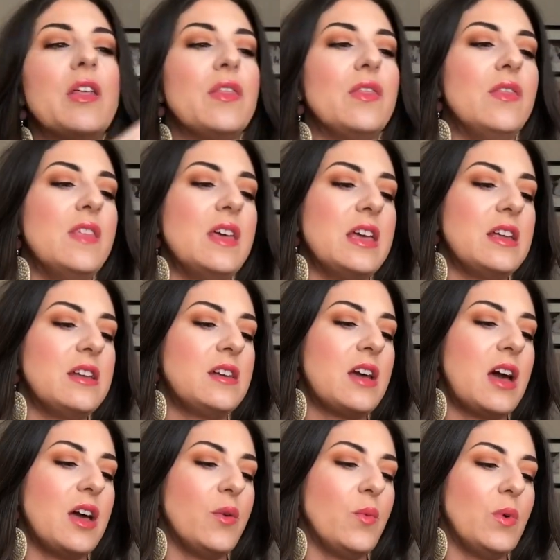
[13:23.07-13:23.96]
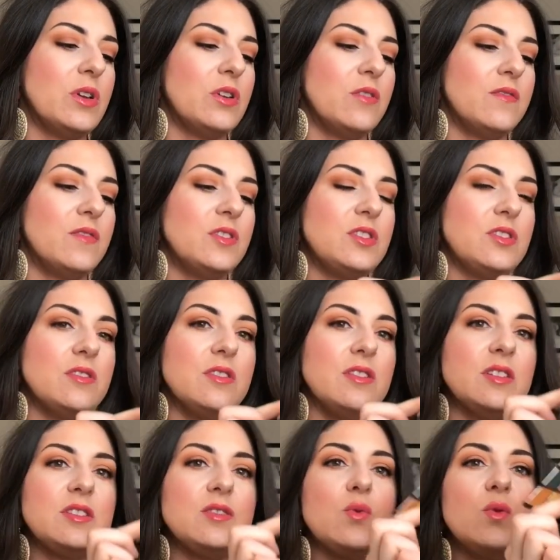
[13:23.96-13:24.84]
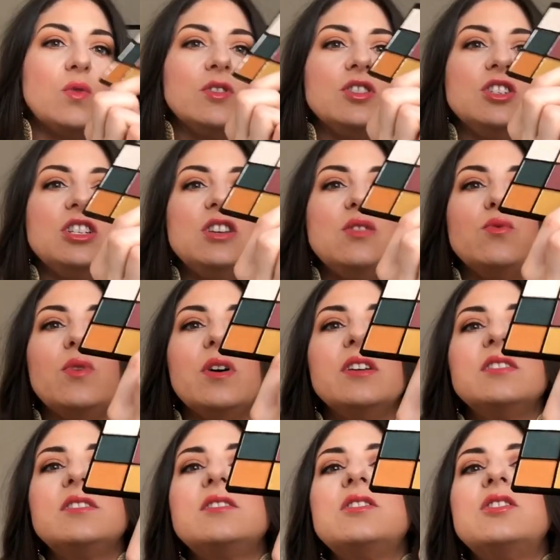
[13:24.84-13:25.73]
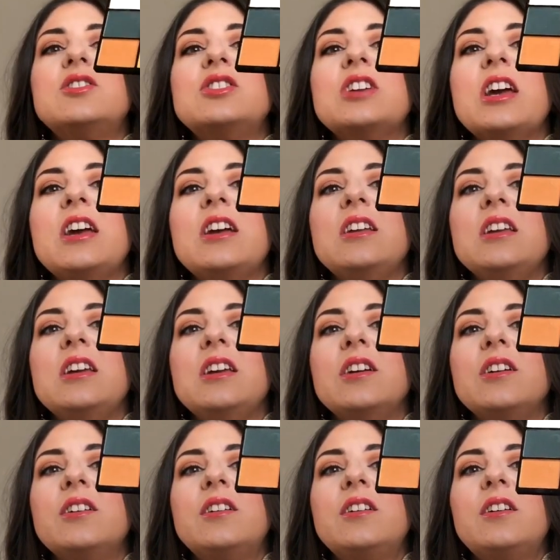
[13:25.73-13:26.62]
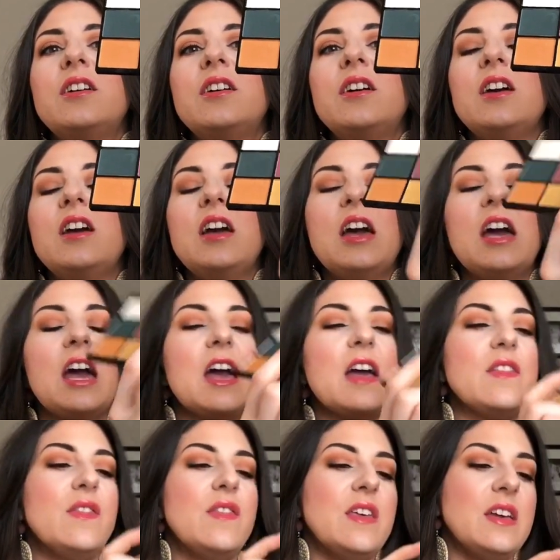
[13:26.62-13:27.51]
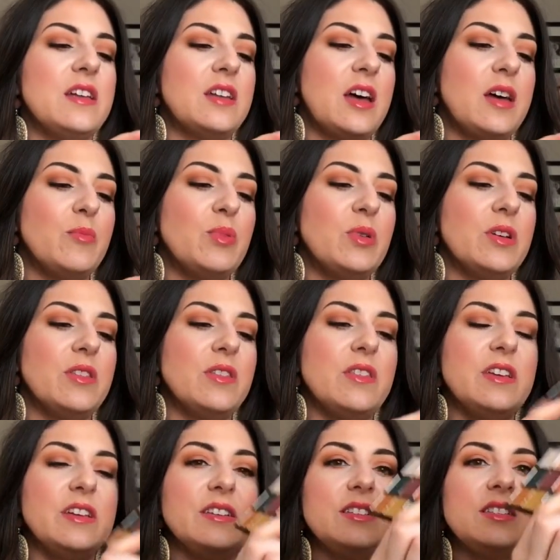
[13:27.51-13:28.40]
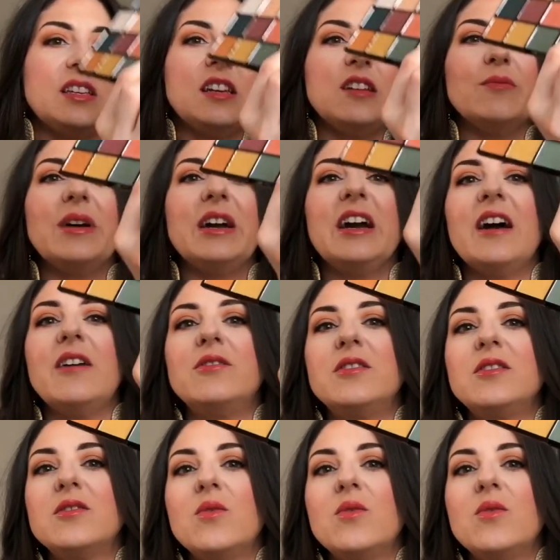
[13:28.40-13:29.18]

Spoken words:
Then I went over to this orangey rust shade here, and then I put this in my outer